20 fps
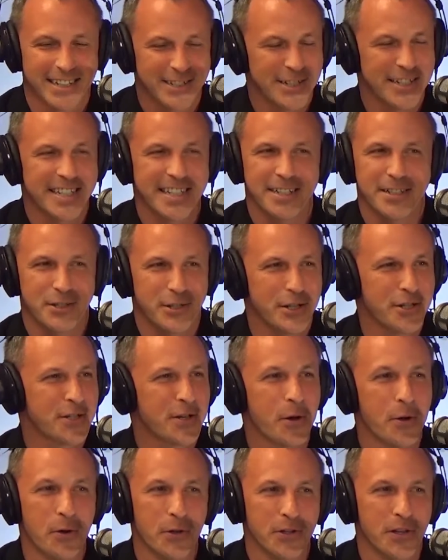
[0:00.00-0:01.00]

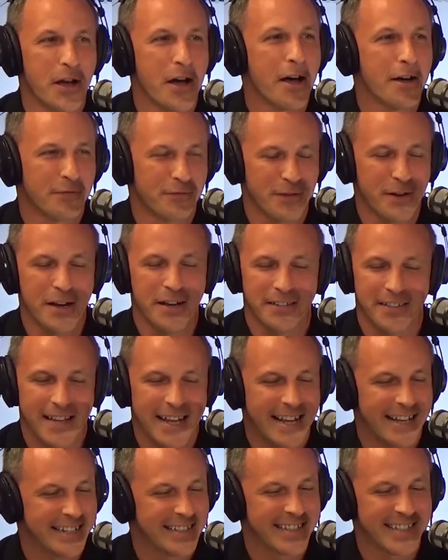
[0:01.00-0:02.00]
Just hold off on
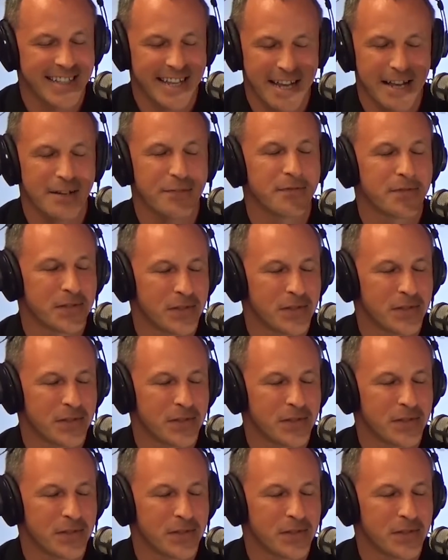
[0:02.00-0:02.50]
that stuff.